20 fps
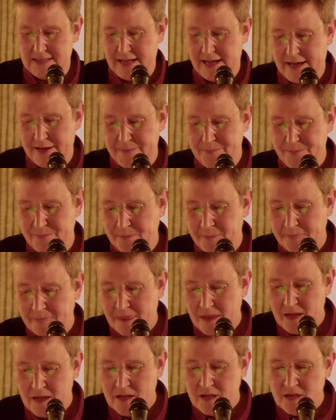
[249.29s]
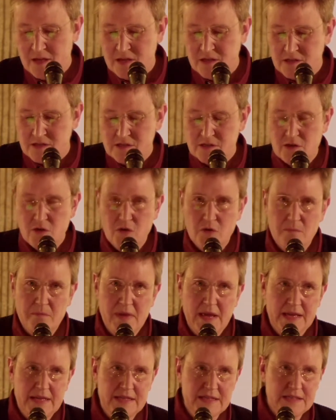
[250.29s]
day. So
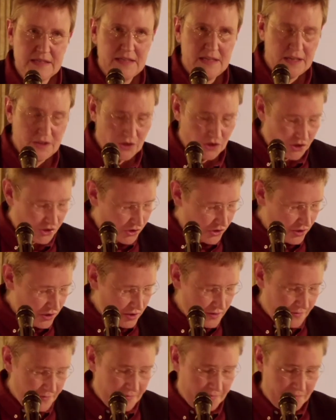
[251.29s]
my teacher